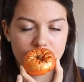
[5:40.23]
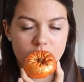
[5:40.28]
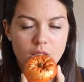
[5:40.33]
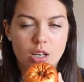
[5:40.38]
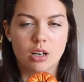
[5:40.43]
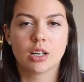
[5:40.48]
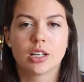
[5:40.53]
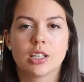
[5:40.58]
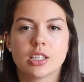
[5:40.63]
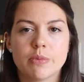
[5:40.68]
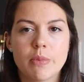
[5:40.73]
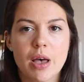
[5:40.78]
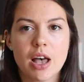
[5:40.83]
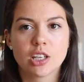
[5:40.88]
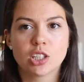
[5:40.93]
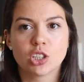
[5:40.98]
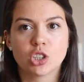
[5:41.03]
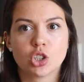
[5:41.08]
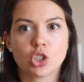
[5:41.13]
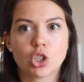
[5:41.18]
Oh, it
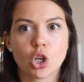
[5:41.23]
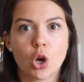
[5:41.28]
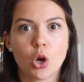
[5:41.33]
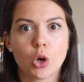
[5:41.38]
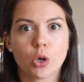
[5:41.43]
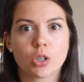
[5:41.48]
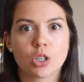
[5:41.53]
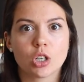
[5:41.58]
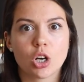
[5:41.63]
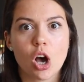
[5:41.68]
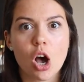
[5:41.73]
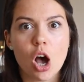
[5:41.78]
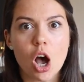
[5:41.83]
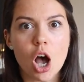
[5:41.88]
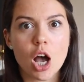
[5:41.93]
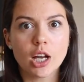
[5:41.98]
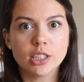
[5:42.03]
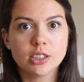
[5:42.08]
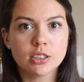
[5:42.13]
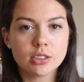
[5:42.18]
smells so
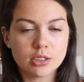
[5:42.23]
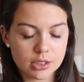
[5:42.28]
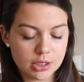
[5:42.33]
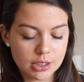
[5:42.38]
good.